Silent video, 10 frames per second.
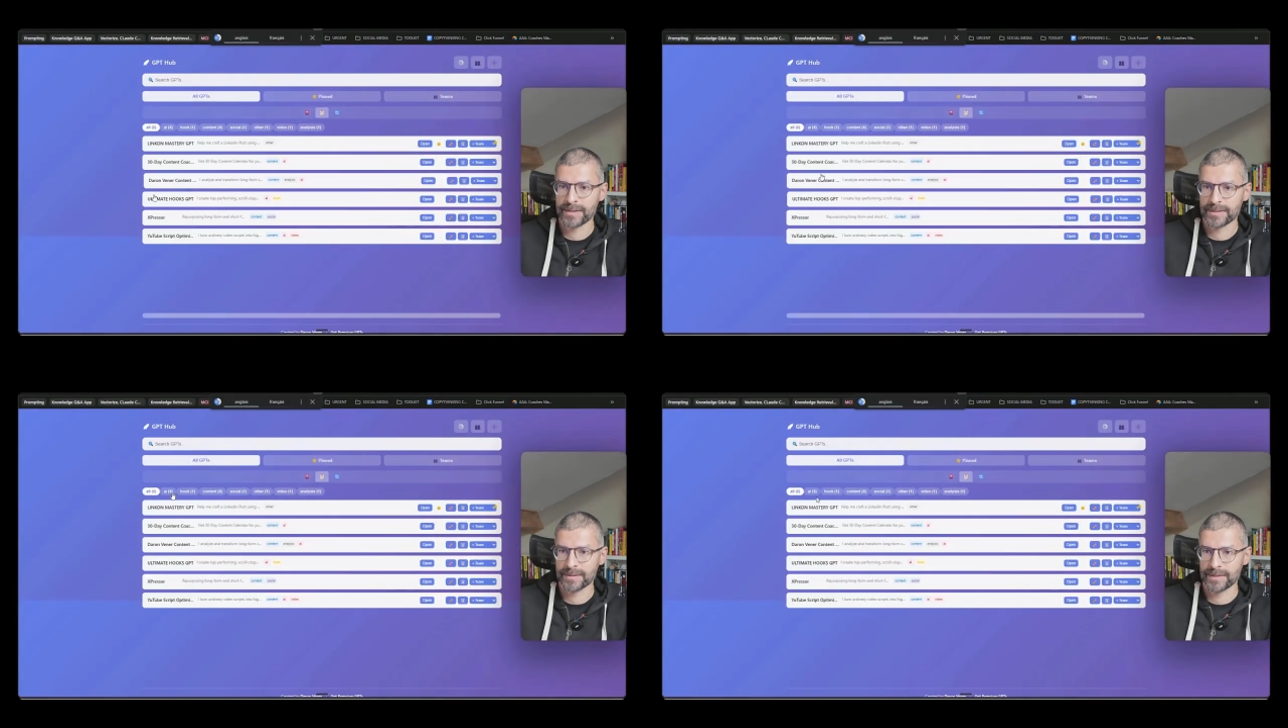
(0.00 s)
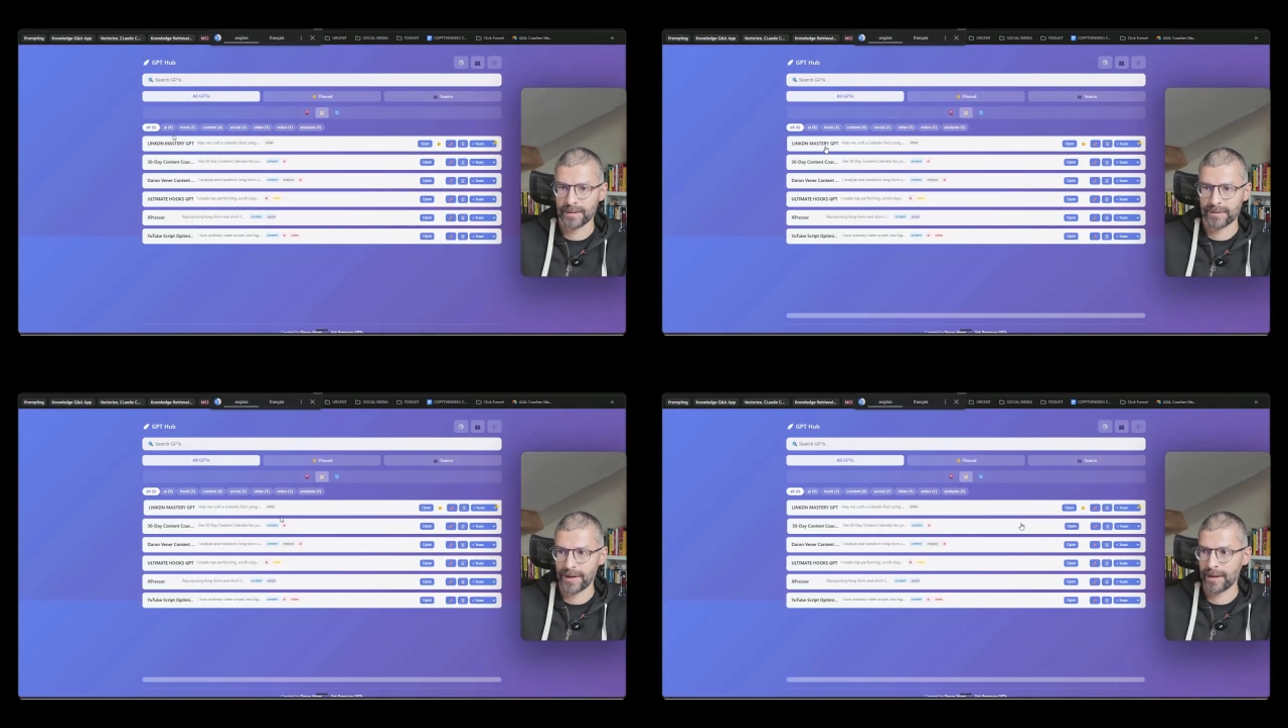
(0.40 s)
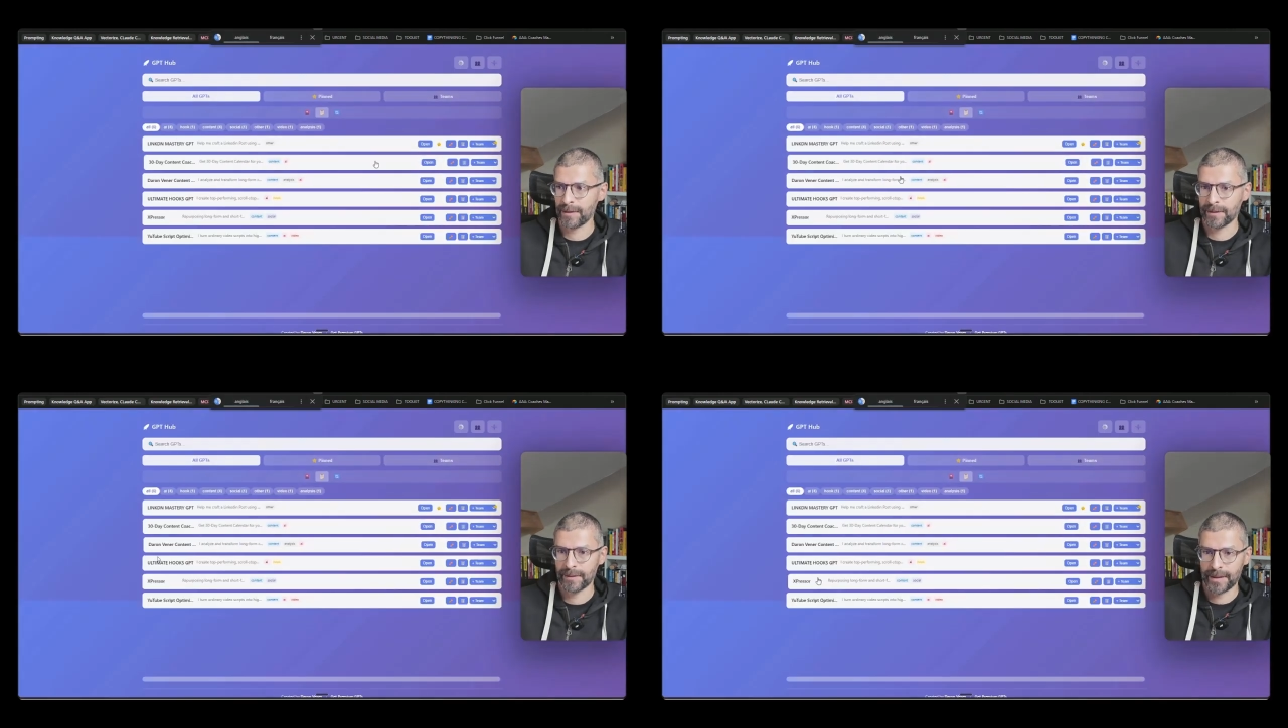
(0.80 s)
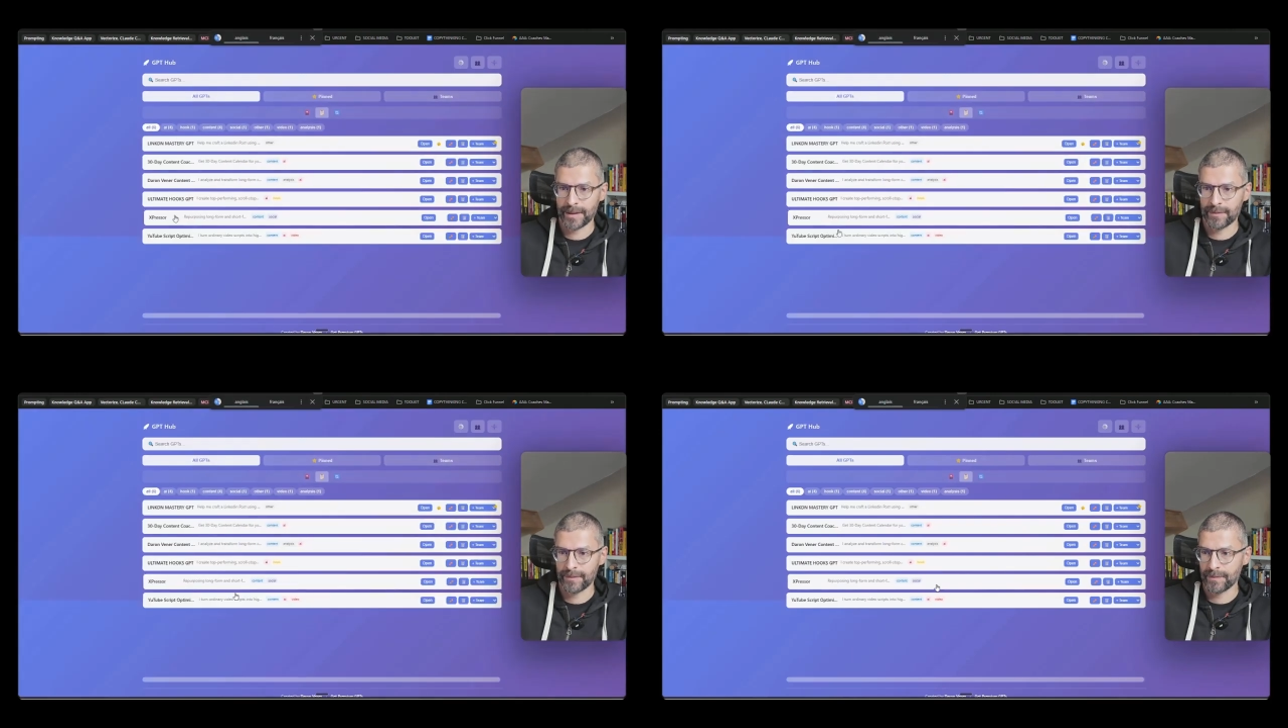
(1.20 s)
that, they are there.
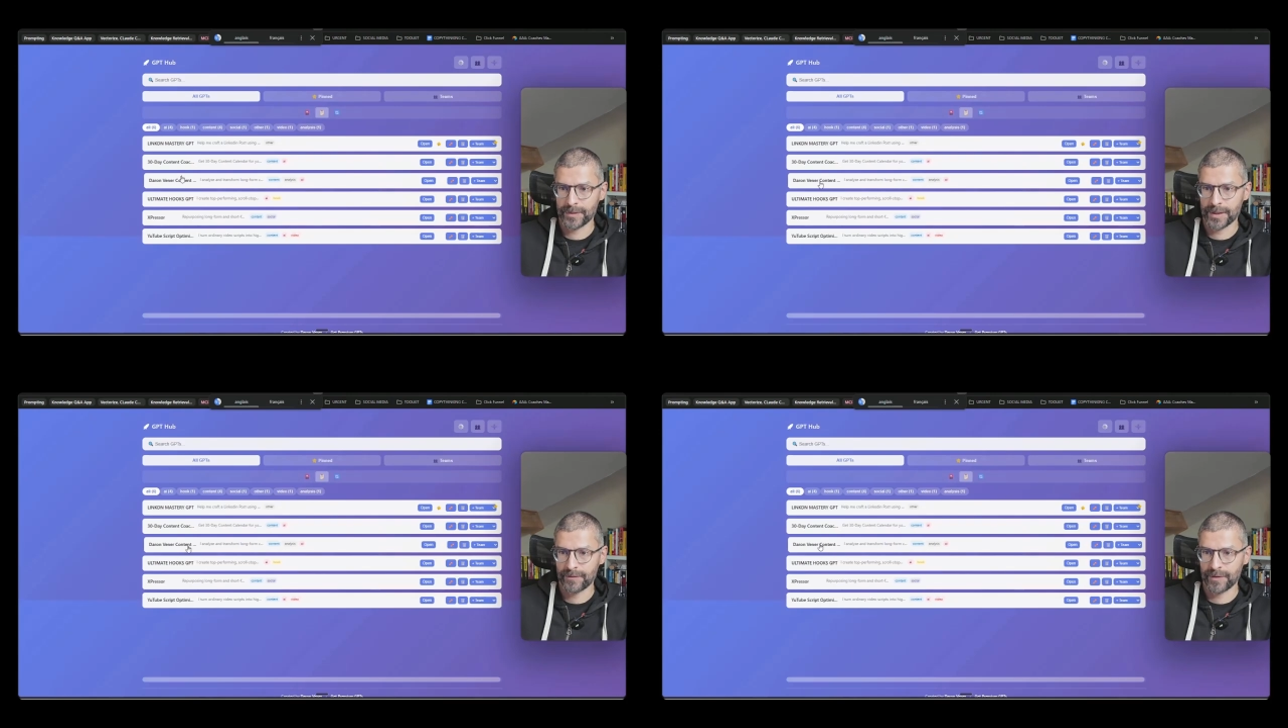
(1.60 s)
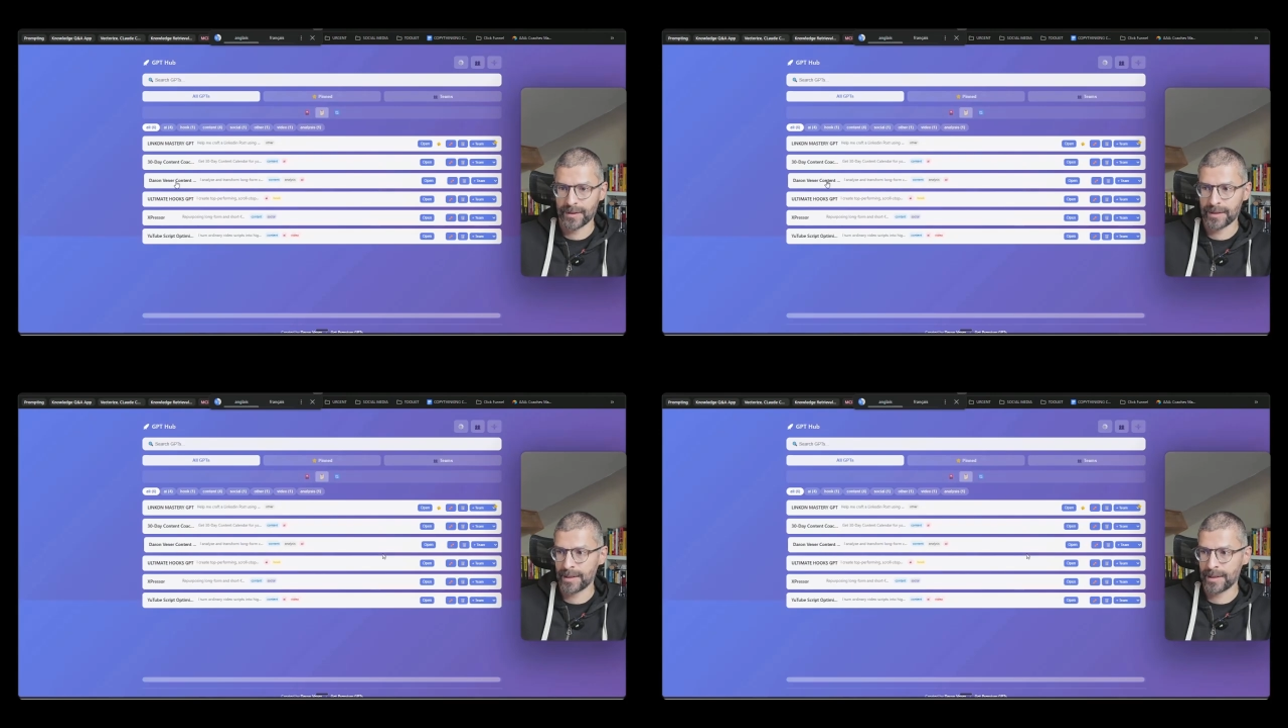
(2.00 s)
And here you can find,